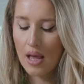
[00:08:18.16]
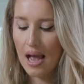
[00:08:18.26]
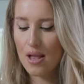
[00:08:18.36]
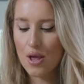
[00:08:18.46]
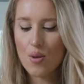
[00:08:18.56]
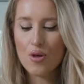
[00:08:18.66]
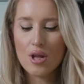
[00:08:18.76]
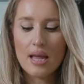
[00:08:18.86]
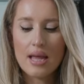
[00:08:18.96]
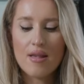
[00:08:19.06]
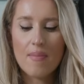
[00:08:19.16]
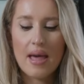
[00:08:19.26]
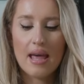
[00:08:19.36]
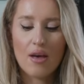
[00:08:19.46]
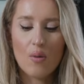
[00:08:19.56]
And usually, to
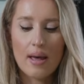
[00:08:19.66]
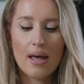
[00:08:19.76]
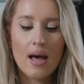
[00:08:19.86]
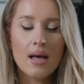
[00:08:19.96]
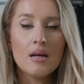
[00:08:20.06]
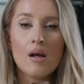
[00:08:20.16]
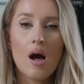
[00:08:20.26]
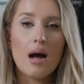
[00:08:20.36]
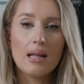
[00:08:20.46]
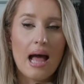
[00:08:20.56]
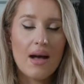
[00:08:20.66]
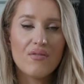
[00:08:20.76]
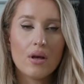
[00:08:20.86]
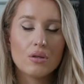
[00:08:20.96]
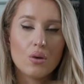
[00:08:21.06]
make it quicker, I'll
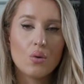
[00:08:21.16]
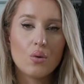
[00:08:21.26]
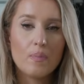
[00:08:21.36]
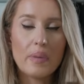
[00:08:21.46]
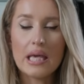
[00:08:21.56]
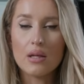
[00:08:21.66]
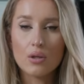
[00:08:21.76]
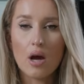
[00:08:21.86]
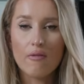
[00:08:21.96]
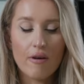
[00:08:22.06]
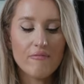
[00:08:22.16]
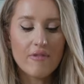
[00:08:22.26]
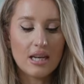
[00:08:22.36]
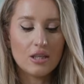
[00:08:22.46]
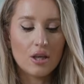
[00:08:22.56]
have those all peeled off and
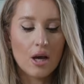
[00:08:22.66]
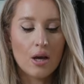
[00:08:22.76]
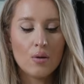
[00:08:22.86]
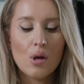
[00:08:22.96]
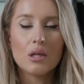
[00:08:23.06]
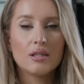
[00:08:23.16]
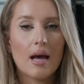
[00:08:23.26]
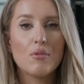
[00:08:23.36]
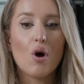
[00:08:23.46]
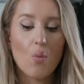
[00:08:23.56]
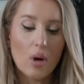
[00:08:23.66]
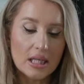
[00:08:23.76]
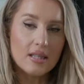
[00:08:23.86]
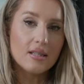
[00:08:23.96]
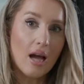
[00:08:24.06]
ready to go. So I'm not
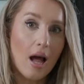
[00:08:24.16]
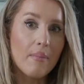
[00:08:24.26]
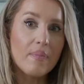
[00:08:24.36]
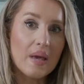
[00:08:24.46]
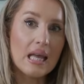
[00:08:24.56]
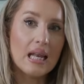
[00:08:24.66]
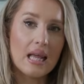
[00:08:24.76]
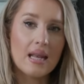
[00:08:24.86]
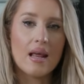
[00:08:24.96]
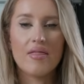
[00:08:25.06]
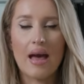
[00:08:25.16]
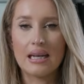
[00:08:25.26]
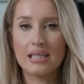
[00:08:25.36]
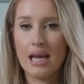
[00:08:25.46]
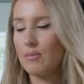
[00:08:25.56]
wasting time peeling
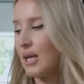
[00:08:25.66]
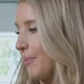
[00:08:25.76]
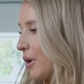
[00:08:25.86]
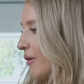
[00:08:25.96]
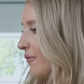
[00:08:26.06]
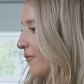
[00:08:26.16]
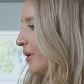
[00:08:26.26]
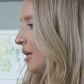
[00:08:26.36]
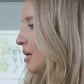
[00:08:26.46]
that tape tab off.